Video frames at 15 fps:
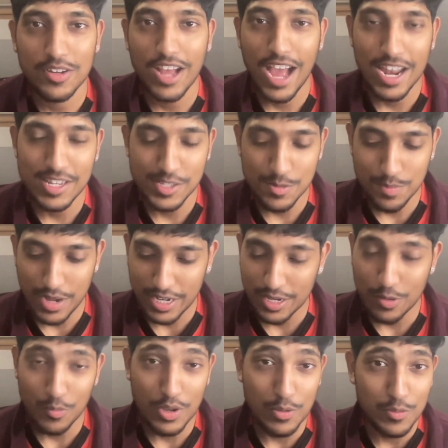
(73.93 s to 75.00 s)
Allison
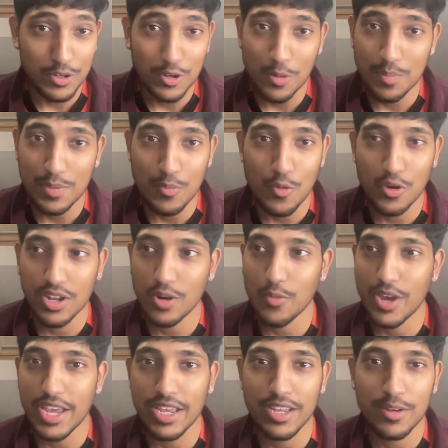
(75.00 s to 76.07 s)
Becker, we would not be walking
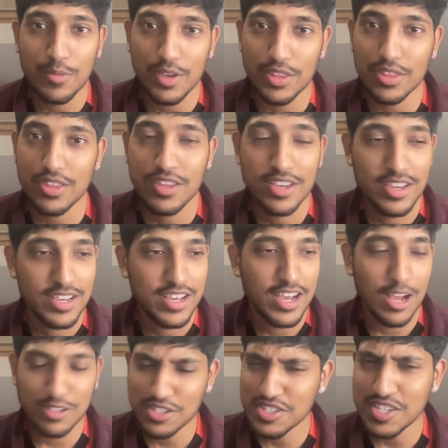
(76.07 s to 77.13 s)
away with,
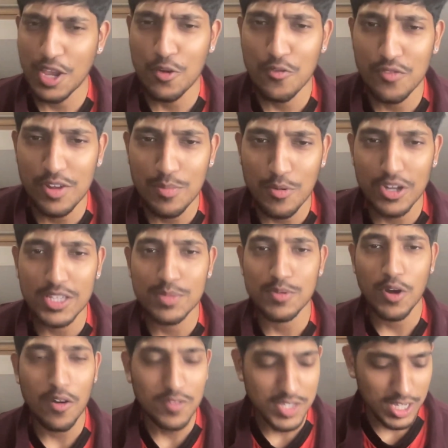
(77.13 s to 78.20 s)
I was going to say all 3 points,
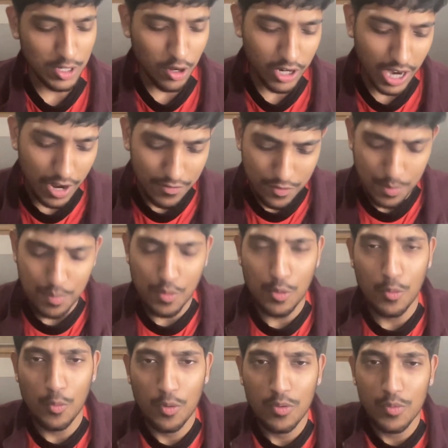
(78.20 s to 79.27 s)
but obviously knockout
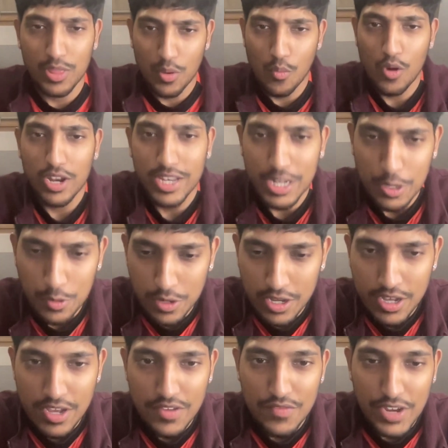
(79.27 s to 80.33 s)
football with a 1-0
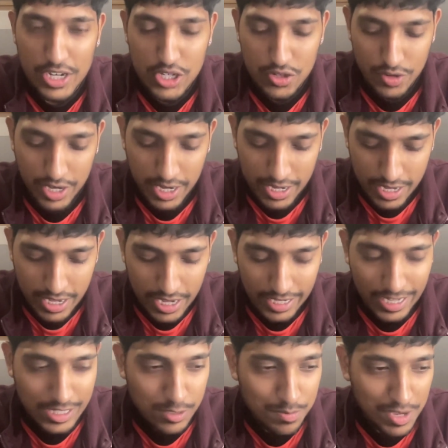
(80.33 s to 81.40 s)
victory
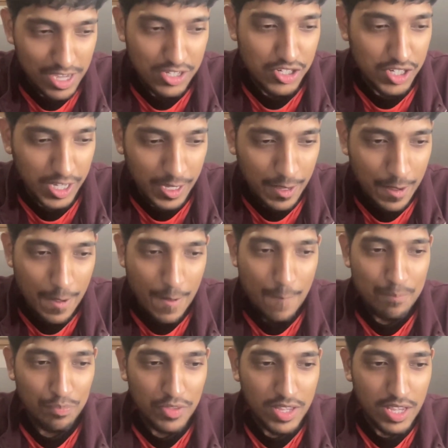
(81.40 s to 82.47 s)
against PSG.
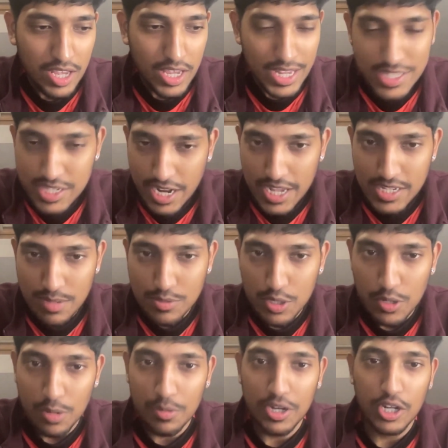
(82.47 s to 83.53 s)
In today's
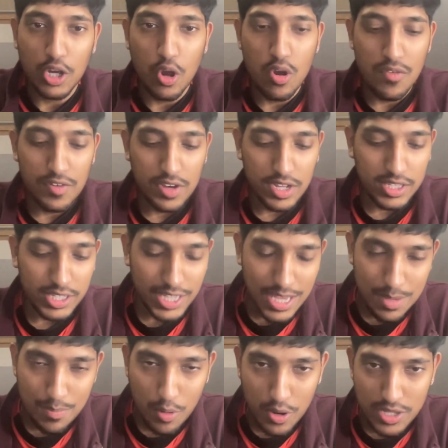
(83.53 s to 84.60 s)
episode, I'm going to go over the
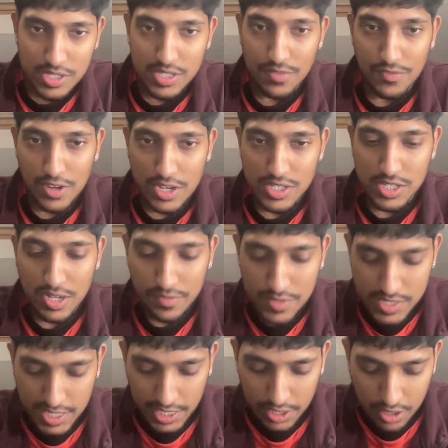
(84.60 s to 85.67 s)
key points, the first half, the
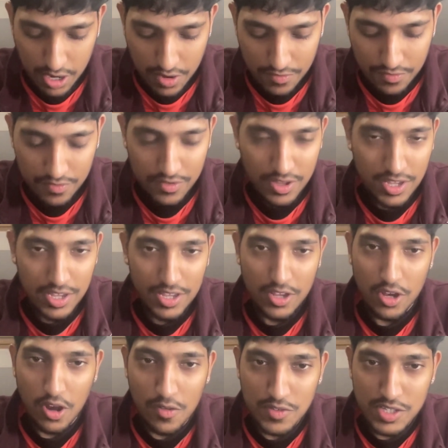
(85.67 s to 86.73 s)
second half,
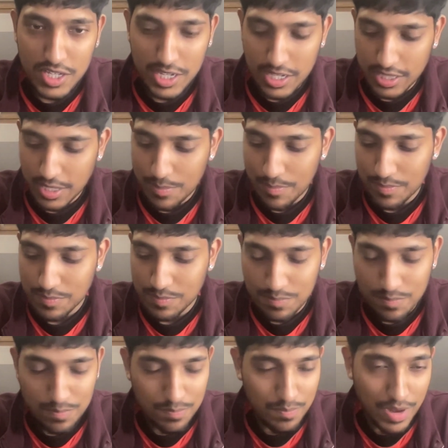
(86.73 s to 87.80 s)
obviously the
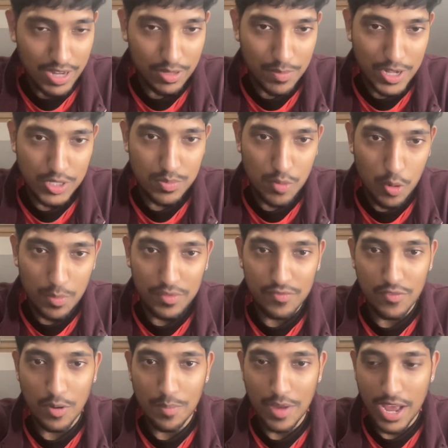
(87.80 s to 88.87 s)
man of the match moment
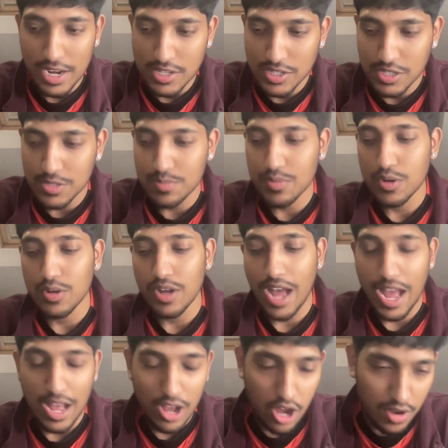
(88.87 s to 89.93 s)
from Alisson, but
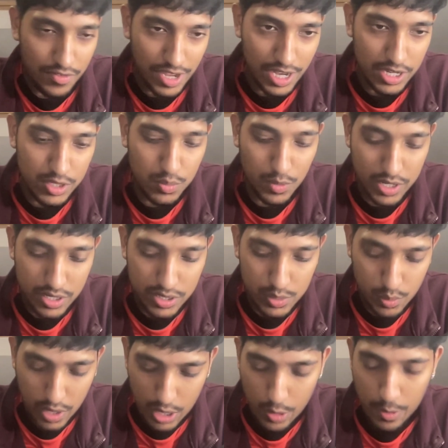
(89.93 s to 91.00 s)
Harvey Elliott's winner as
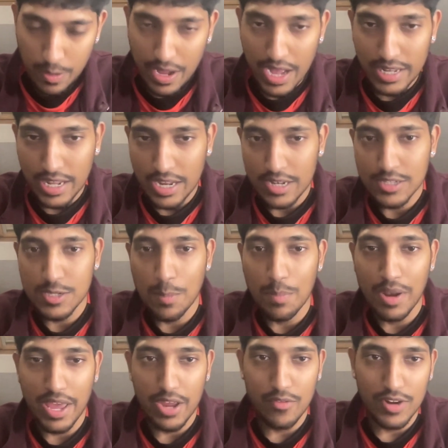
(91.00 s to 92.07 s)
well, and then some
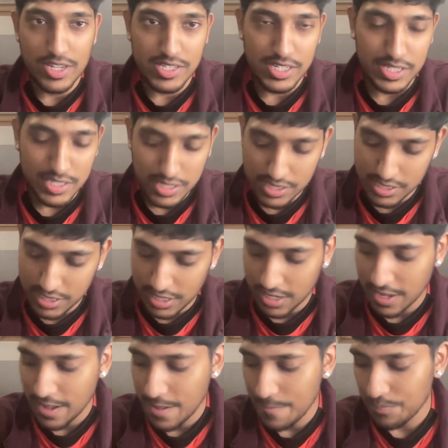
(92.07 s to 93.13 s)
player ratings to
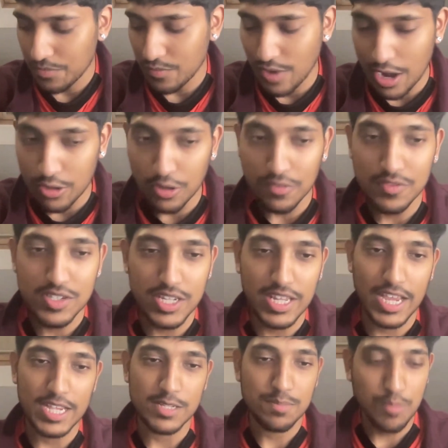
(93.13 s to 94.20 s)
round off
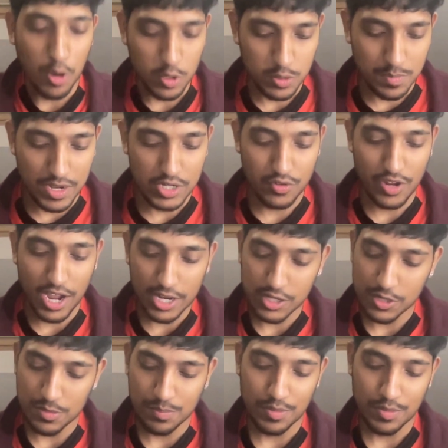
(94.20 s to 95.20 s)
today's post-match reaction.